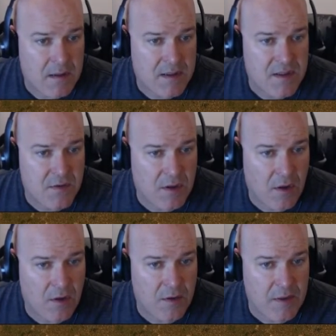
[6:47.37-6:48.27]
Let's do it
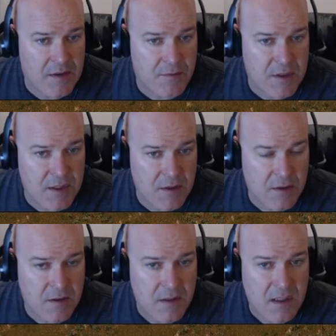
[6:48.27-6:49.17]
all the way through
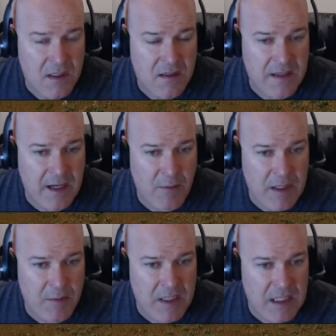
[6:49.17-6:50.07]
here. That
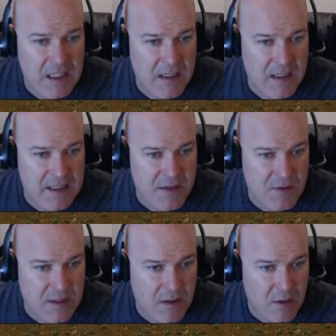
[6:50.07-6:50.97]
way we can get a nice
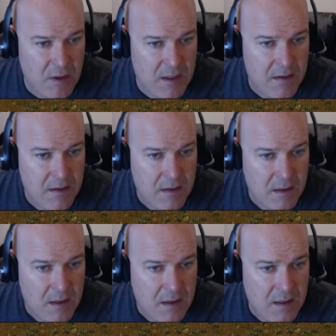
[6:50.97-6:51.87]
grid going.
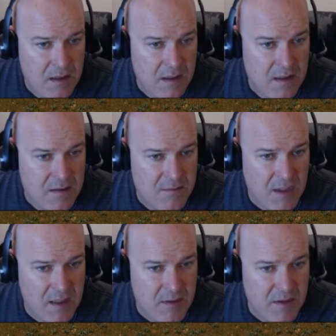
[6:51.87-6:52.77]
We're
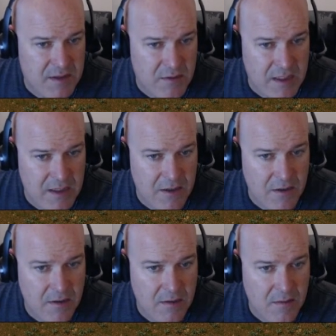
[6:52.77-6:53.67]
not going to be able to do it
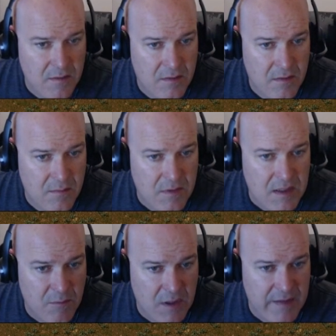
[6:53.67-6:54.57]
here. We're
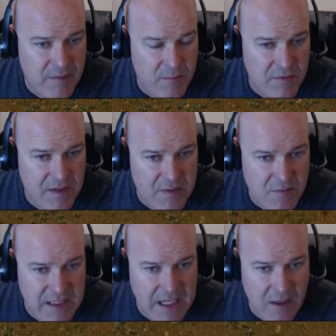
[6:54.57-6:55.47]
going to have to move this
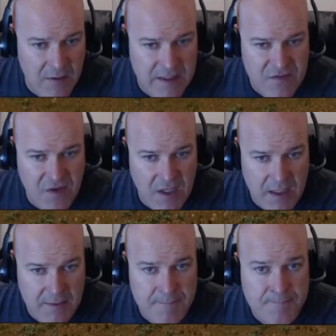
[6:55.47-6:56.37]
one down. That's
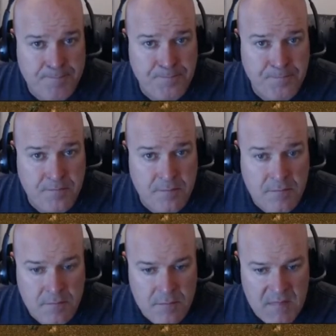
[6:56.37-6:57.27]
fine.
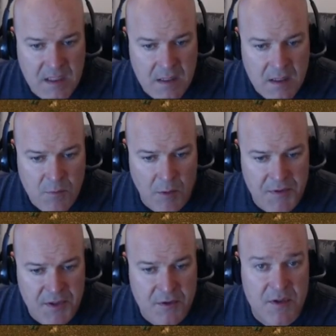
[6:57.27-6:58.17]
What
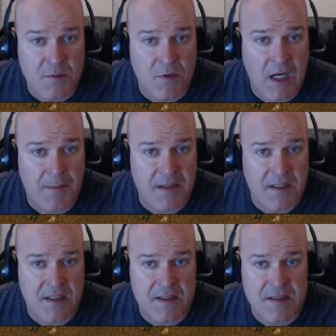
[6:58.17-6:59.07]
we'll do is we'll copy
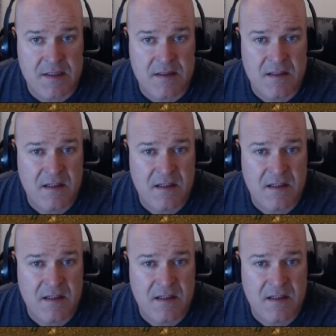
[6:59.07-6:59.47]
this.